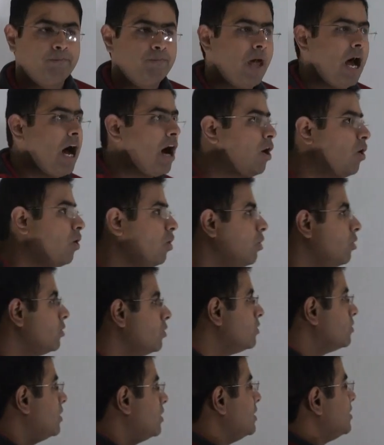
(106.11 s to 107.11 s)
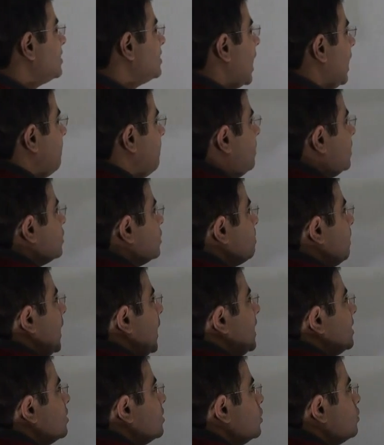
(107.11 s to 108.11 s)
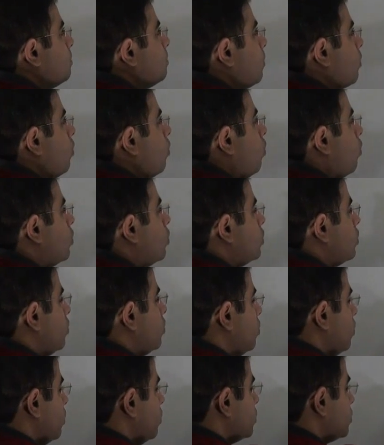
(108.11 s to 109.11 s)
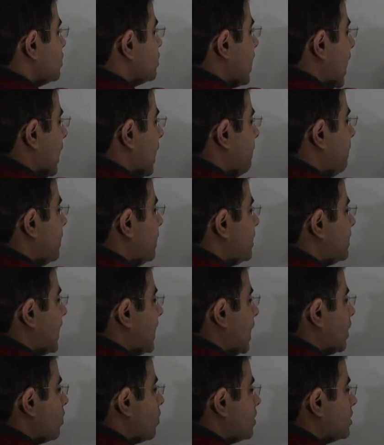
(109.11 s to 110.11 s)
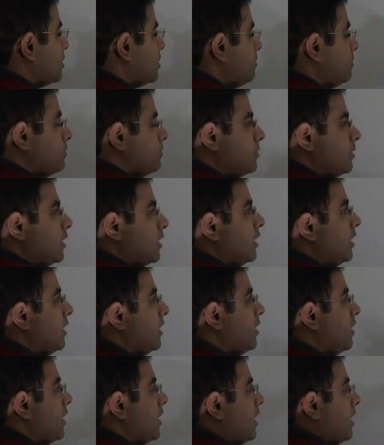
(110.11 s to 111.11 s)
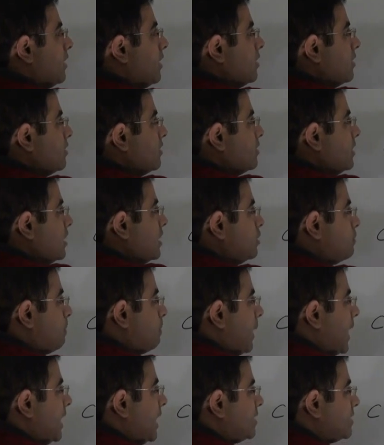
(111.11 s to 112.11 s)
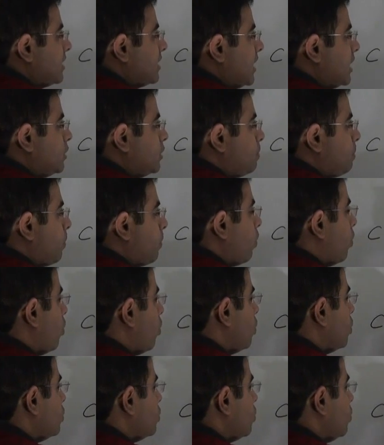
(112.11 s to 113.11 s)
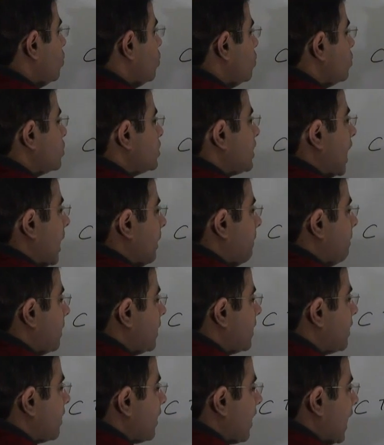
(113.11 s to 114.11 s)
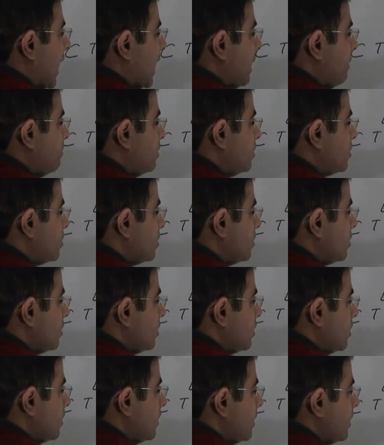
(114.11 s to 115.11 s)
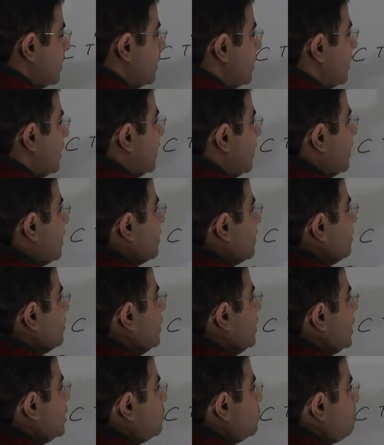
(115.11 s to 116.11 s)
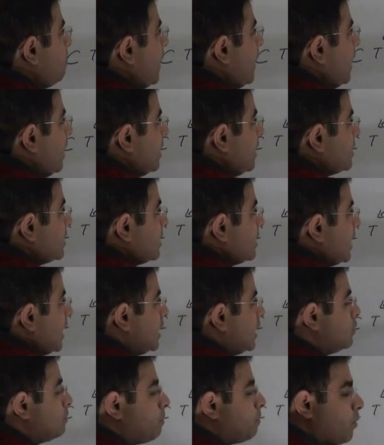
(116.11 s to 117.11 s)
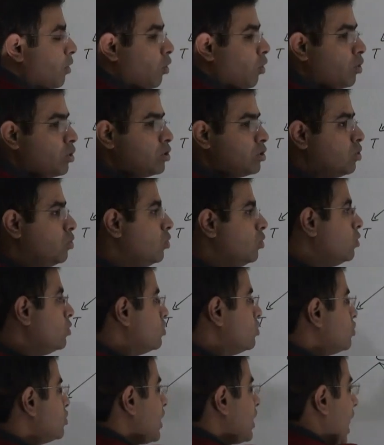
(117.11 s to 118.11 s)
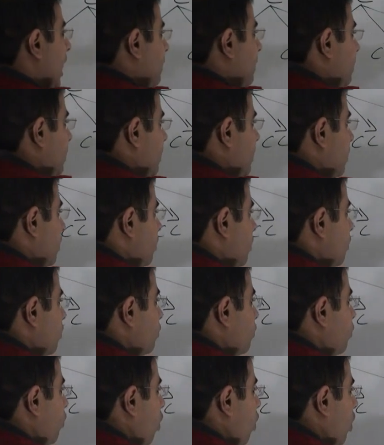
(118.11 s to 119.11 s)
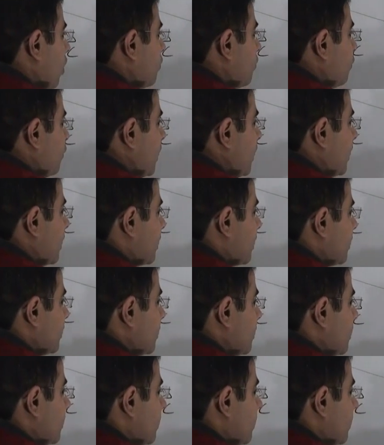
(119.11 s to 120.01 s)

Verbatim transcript: Now, the cyberspace is prone to cyber terrorism, this space is prone to cyber crimes. This space is prone to cyber warfare.